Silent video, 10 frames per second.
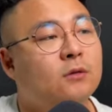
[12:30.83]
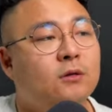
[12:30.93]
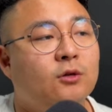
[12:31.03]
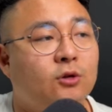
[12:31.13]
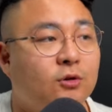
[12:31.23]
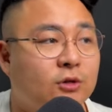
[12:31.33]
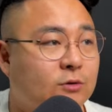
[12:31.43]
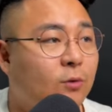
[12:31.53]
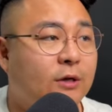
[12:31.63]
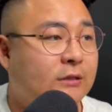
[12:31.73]
You, you can
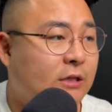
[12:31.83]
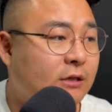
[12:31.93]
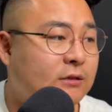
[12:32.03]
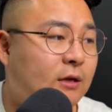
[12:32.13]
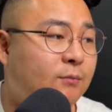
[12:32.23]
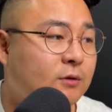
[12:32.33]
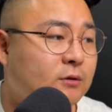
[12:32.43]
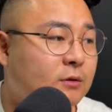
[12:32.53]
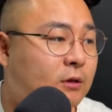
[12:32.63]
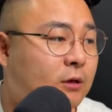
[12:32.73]
already see these numbers.
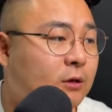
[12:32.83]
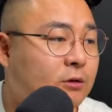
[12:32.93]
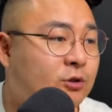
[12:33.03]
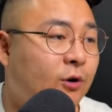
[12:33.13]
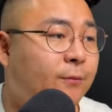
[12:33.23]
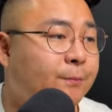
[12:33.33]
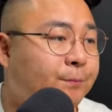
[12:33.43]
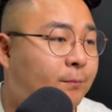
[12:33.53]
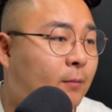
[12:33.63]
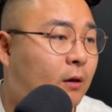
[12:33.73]
So
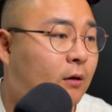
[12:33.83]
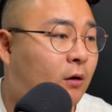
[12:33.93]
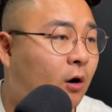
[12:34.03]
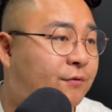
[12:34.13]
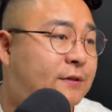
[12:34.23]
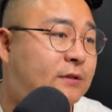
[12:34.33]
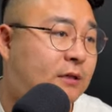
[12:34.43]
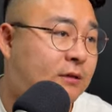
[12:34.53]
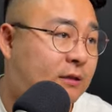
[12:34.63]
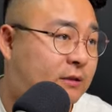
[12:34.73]

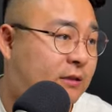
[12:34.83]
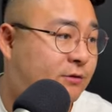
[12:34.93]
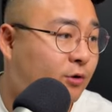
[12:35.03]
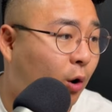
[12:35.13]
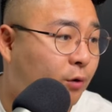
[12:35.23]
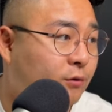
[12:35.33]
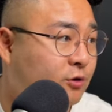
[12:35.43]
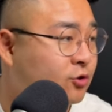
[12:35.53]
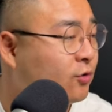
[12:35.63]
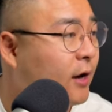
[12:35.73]
obviously this is not the
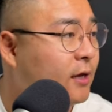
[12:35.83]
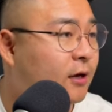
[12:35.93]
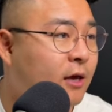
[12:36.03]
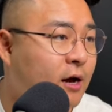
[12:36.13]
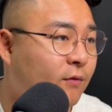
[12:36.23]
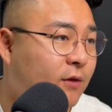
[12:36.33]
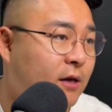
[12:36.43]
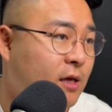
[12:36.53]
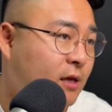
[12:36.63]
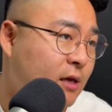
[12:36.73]
trading account that
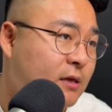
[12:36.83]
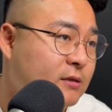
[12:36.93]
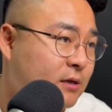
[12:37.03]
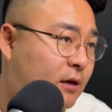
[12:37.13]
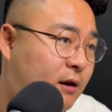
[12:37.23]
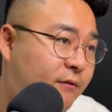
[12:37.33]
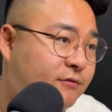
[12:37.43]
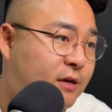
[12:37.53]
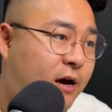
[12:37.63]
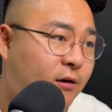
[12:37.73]
he eats and
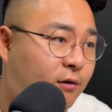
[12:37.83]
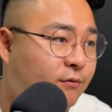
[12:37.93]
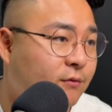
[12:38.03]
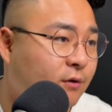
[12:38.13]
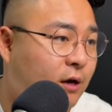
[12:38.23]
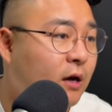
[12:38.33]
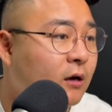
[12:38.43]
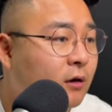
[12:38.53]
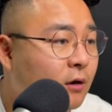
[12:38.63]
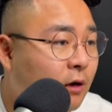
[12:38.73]
lives out of, okay?
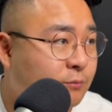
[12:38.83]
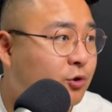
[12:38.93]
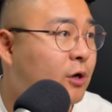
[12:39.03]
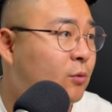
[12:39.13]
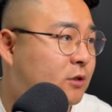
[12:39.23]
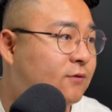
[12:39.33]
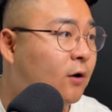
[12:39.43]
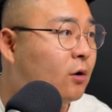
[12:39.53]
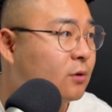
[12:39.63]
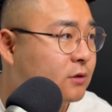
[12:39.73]
I'm sure he wants
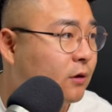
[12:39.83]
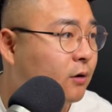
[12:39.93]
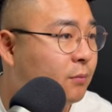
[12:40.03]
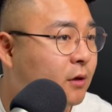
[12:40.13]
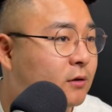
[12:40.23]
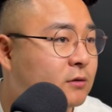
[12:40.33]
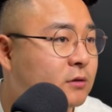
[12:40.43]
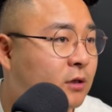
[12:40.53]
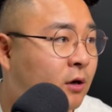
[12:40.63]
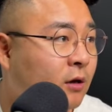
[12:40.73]
followers though,
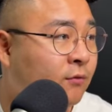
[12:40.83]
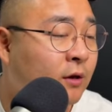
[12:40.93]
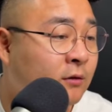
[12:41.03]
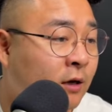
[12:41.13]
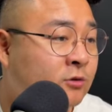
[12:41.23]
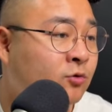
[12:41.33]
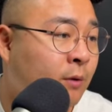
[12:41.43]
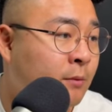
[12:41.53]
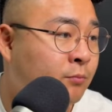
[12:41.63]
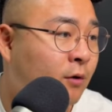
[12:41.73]
because, you know, if he does
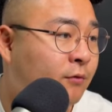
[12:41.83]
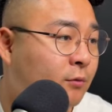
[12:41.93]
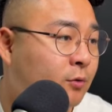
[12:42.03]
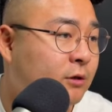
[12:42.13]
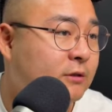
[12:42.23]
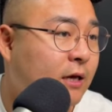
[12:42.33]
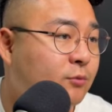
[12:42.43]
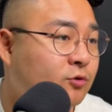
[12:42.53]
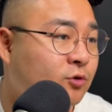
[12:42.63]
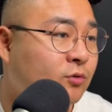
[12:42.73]
remain profitable, he's
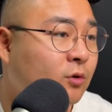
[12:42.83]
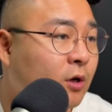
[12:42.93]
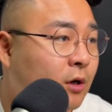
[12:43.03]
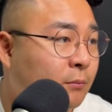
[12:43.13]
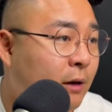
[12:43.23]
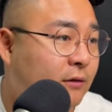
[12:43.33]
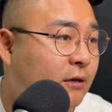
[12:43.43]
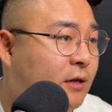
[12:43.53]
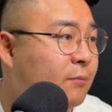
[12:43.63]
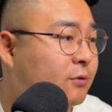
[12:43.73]
able to make
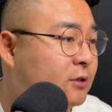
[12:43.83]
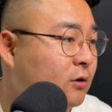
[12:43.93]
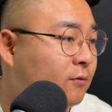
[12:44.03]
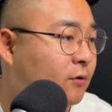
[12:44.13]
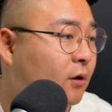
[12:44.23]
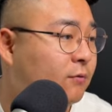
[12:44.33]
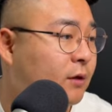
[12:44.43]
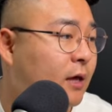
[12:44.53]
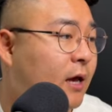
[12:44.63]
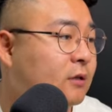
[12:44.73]
that ten percent off, off the
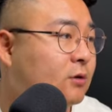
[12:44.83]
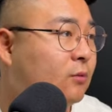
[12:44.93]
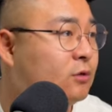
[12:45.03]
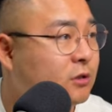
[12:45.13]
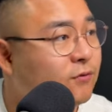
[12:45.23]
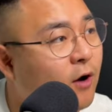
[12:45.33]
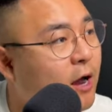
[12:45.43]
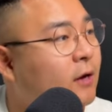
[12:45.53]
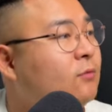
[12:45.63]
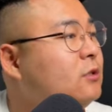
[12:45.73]
gains, right? Which is
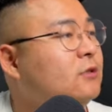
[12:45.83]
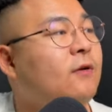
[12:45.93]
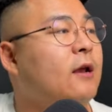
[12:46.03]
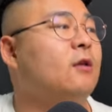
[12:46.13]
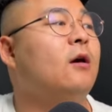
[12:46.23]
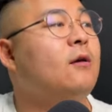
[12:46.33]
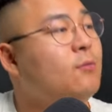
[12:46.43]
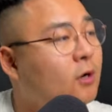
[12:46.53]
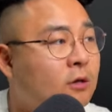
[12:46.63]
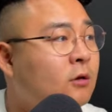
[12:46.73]
fine, which is fine. You know,
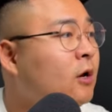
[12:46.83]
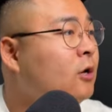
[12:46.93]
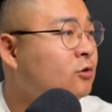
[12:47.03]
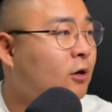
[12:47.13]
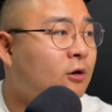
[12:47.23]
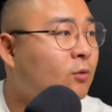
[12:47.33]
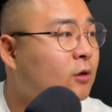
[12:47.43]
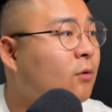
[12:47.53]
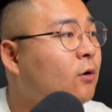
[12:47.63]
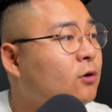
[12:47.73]
anyone can try to do what
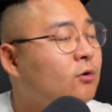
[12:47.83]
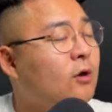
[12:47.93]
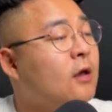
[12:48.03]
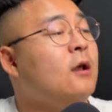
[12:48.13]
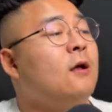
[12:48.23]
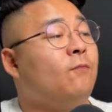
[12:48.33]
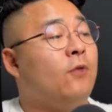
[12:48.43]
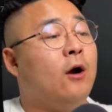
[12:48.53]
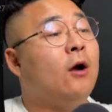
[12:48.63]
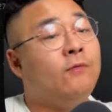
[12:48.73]
they want to do. And
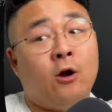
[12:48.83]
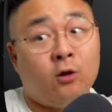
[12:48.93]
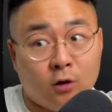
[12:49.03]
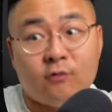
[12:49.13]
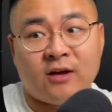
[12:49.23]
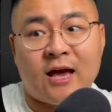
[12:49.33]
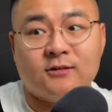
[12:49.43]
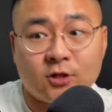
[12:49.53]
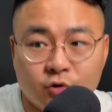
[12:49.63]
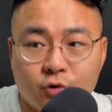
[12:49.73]
there are, there are a lot of
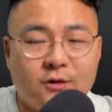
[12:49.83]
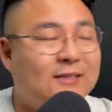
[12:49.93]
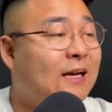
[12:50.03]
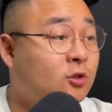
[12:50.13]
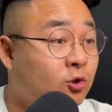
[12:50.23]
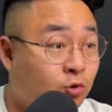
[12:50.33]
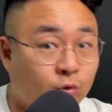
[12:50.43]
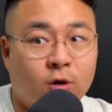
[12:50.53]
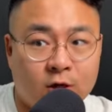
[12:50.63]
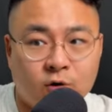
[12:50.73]
accounts that do this and actually do
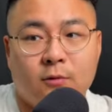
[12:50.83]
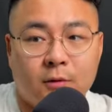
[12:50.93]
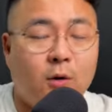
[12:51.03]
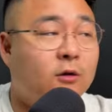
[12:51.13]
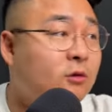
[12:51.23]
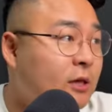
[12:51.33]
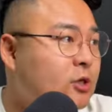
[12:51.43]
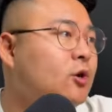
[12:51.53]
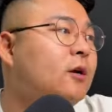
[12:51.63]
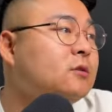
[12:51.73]
incredibly well. Lead
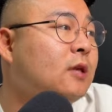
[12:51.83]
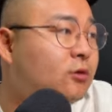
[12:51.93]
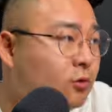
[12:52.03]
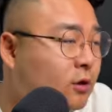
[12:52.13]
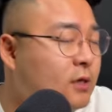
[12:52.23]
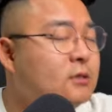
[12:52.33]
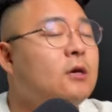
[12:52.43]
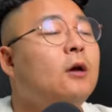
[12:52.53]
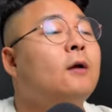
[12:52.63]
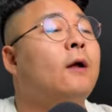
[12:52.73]
traders that do this,
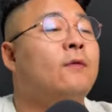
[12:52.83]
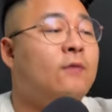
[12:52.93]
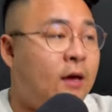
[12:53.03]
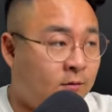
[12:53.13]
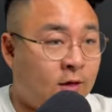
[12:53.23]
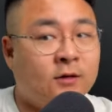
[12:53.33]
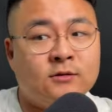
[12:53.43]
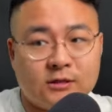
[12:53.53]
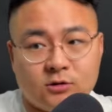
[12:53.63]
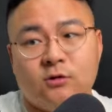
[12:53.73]
and they, they
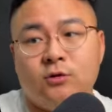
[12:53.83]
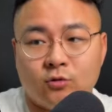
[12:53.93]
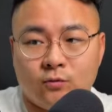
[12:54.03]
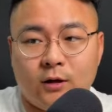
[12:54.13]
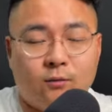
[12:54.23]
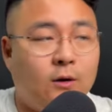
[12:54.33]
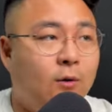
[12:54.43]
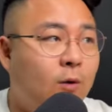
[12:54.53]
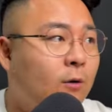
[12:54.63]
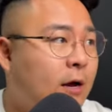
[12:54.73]
consistently do really, really
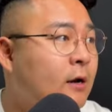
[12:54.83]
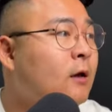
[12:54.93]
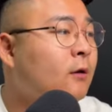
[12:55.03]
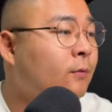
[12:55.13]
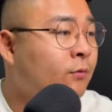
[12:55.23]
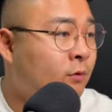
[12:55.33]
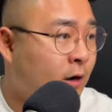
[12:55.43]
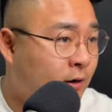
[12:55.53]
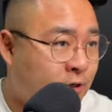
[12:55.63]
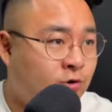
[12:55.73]
well. And there
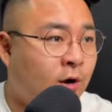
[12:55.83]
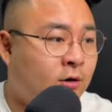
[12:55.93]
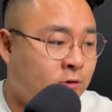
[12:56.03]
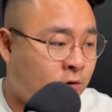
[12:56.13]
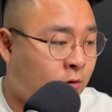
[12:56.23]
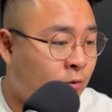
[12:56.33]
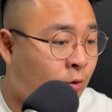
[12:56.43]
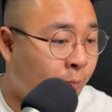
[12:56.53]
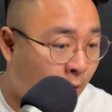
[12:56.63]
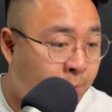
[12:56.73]
are lead traders
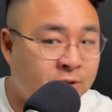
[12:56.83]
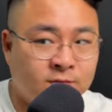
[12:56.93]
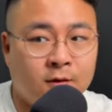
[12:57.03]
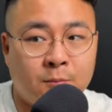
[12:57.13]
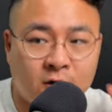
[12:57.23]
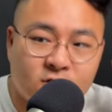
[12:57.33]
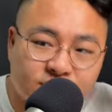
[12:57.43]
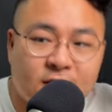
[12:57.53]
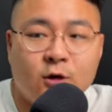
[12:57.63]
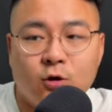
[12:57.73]
who purposefully, because
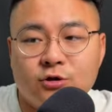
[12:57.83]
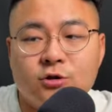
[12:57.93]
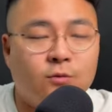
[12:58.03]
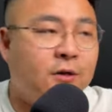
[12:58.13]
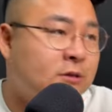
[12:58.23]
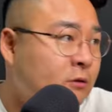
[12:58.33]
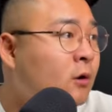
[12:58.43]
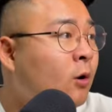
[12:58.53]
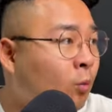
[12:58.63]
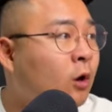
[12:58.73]
of psychological reason,
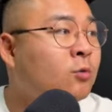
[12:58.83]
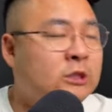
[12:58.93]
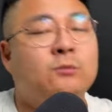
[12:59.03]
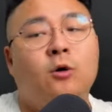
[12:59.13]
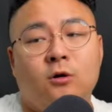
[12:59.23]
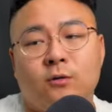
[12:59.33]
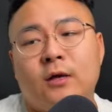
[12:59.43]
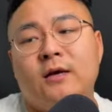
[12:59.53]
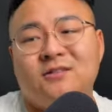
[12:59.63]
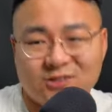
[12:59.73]
work with smaller
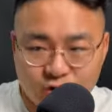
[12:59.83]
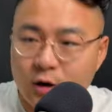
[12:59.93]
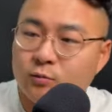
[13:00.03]
accounts and try